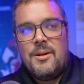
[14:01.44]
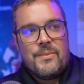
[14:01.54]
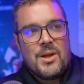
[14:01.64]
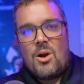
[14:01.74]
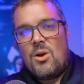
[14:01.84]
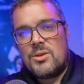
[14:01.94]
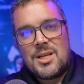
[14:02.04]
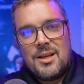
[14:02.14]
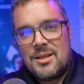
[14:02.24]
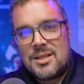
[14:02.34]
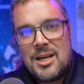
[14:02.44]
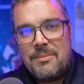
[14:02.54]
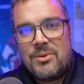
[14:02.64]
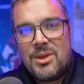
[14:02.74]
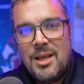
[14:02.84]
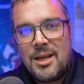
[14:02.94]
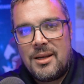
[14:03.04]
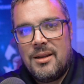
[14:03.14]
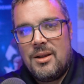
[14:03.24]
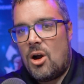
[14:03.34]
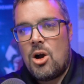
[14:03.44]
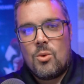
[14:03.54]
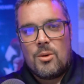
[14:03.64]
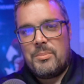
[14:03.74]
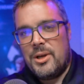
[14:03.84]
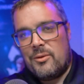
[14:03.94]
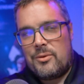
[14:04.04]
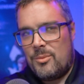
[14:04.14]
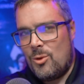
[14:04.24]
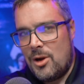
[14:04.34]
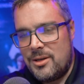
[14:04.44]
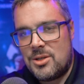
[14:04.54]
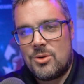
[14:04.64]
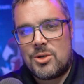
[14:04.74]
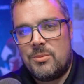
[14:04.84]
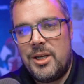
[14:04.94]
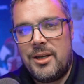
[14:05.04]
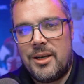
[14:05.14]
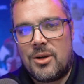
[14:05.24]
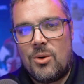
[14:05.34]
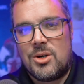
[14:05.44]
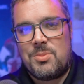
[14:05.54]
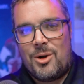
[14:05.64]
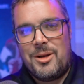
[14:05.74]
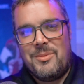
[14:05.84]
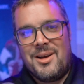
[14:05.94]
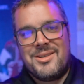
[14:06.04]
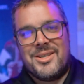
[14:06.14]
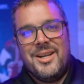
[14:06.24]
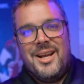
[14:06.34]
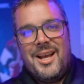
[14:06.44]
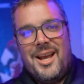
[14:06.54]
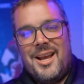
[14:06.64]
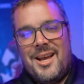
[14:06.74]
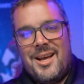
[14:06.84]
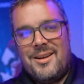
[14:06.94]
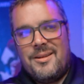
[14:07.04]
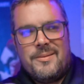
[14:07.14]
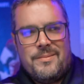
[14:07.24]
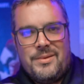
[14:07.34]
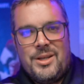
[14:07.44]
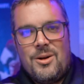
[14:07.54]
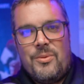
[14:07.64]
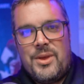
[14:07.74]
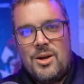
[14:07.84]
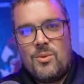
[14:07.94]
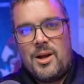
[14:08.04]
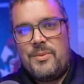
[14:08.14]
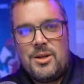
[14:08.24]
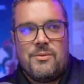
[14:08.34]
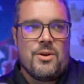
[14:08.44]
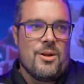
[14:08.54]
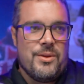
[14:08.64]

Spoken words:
that all say the same thing, all were built from one social media course pretty much. And you know, then what? Then you follow